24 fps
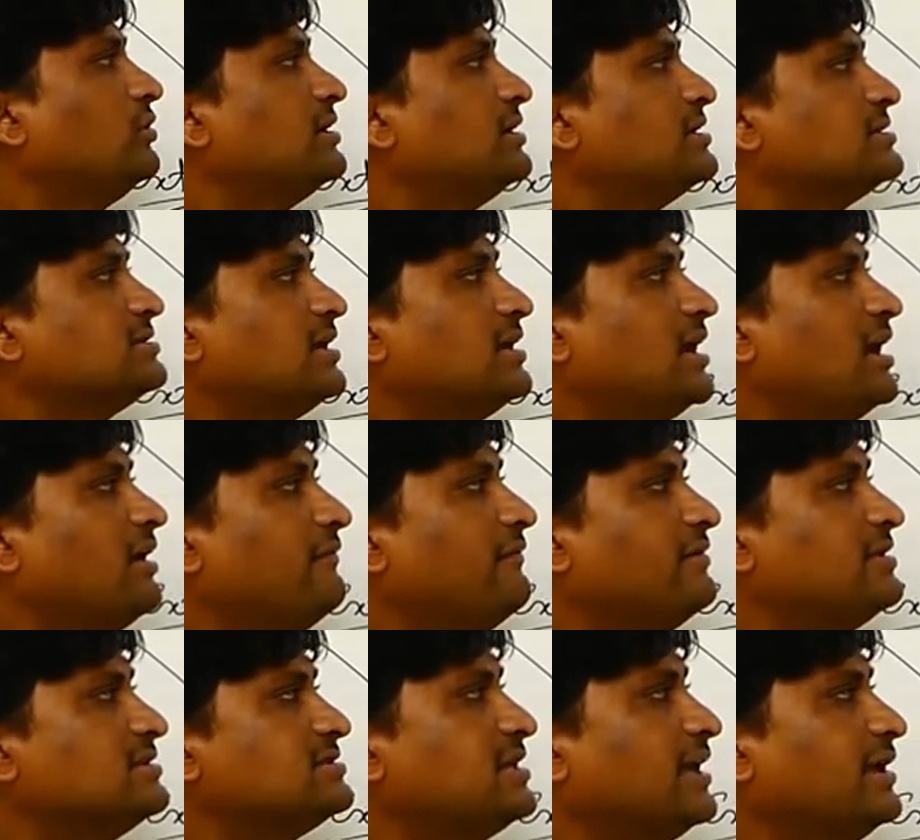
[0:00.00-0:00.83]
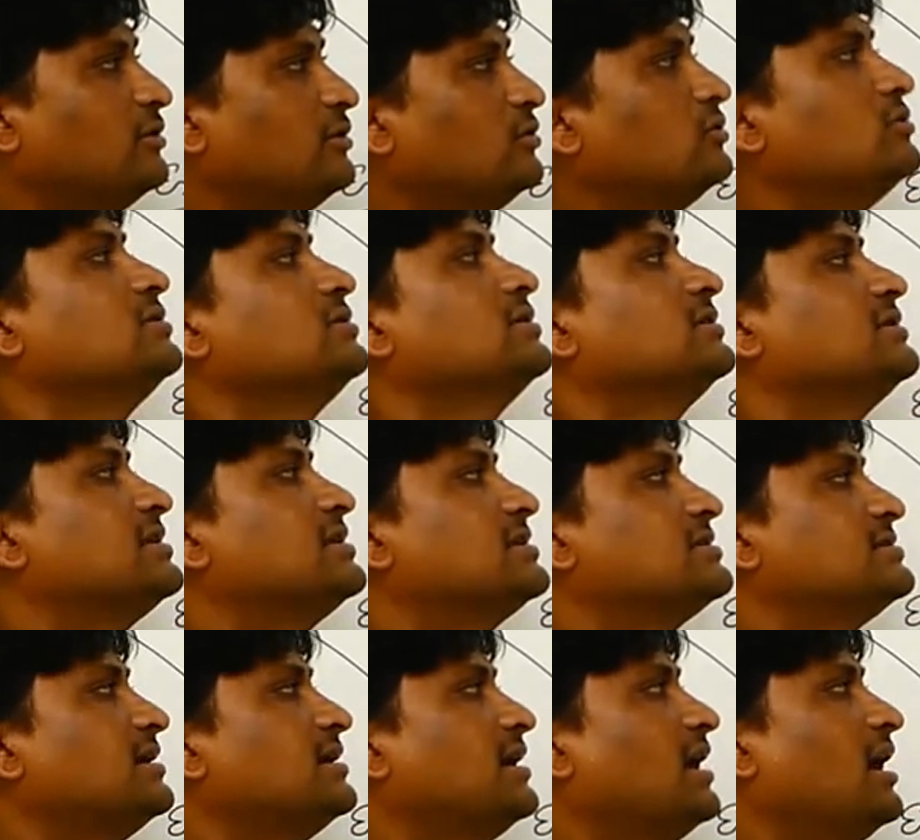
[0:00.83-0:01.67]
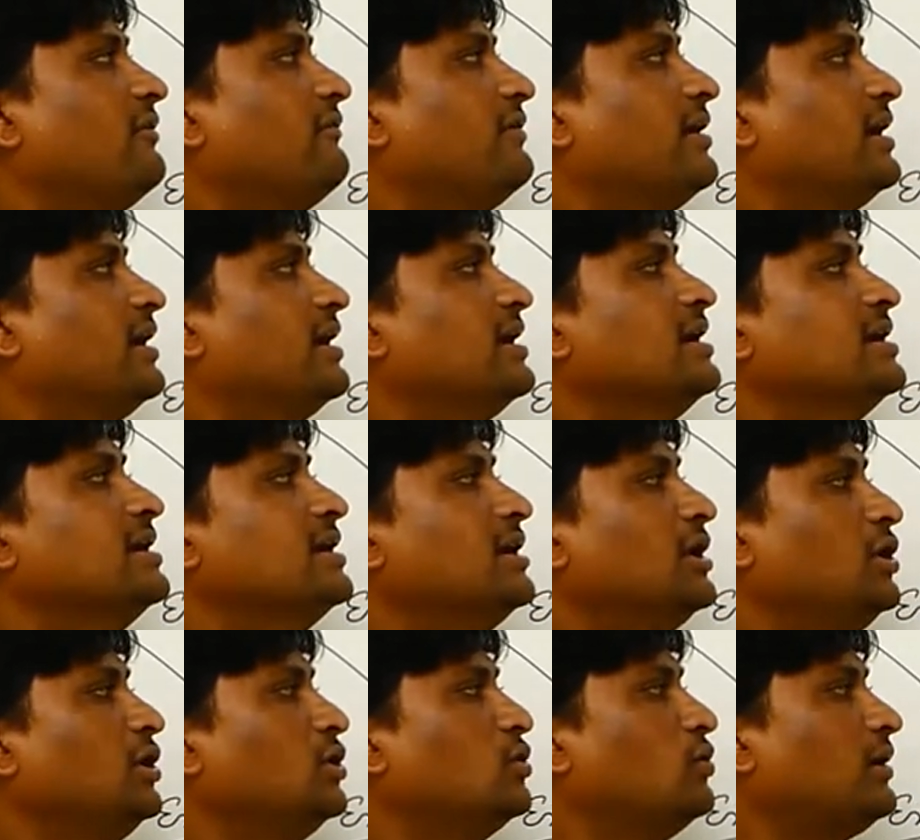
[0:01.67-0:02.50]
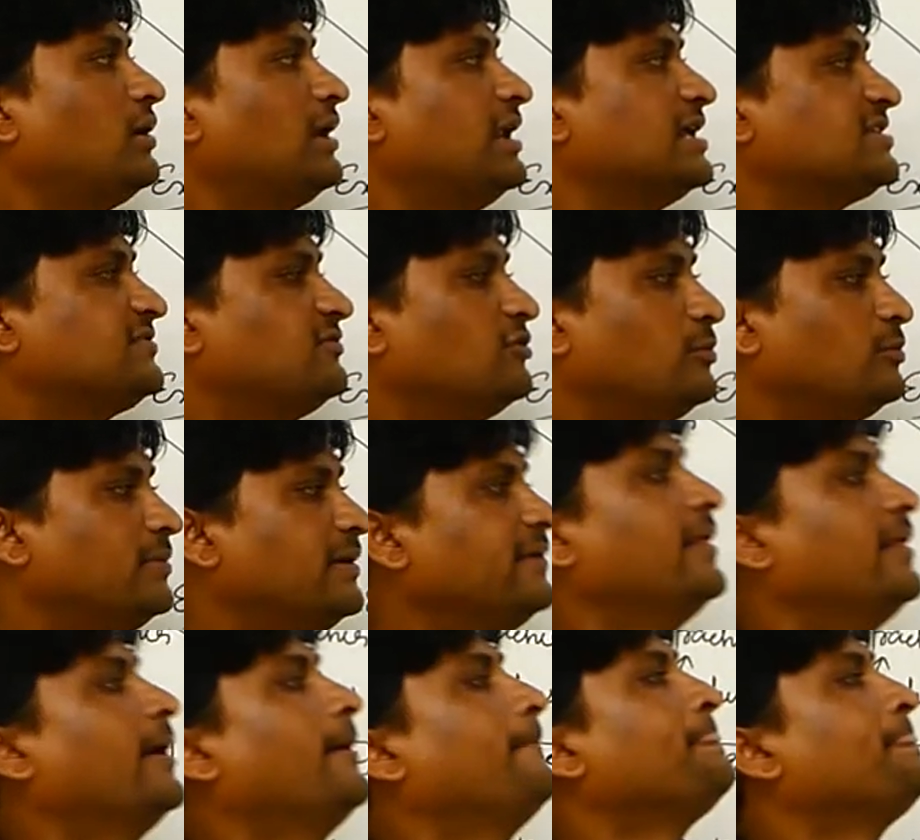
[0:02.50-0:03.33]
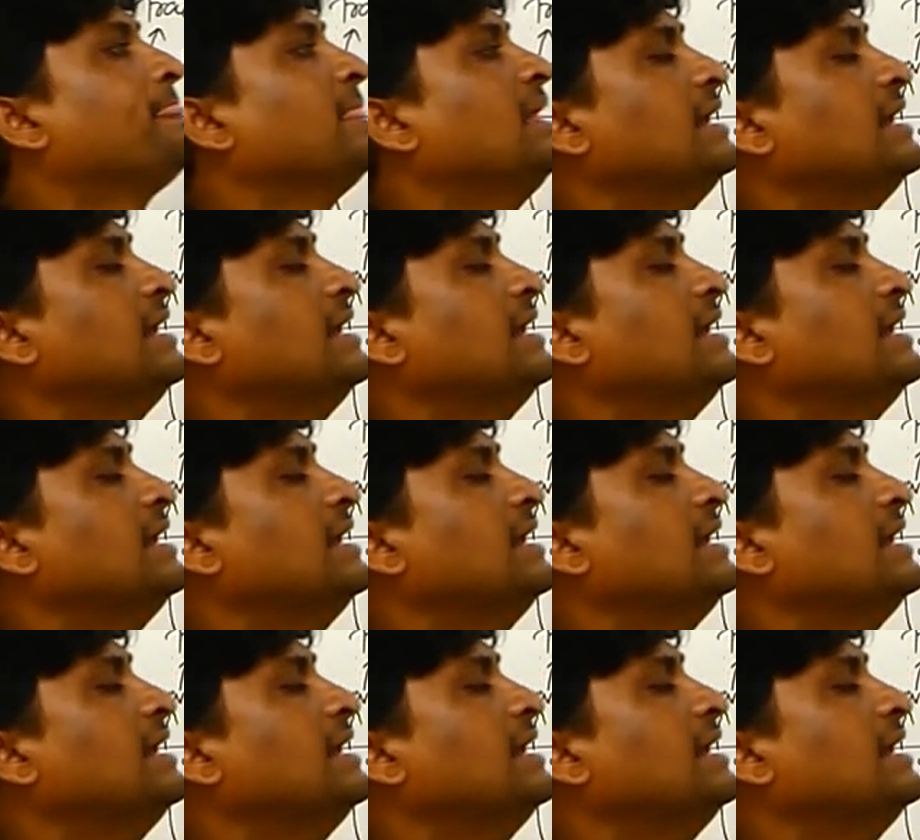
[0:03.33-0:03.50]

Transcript: There is a have a zygote. There is a have a nucleus will be there.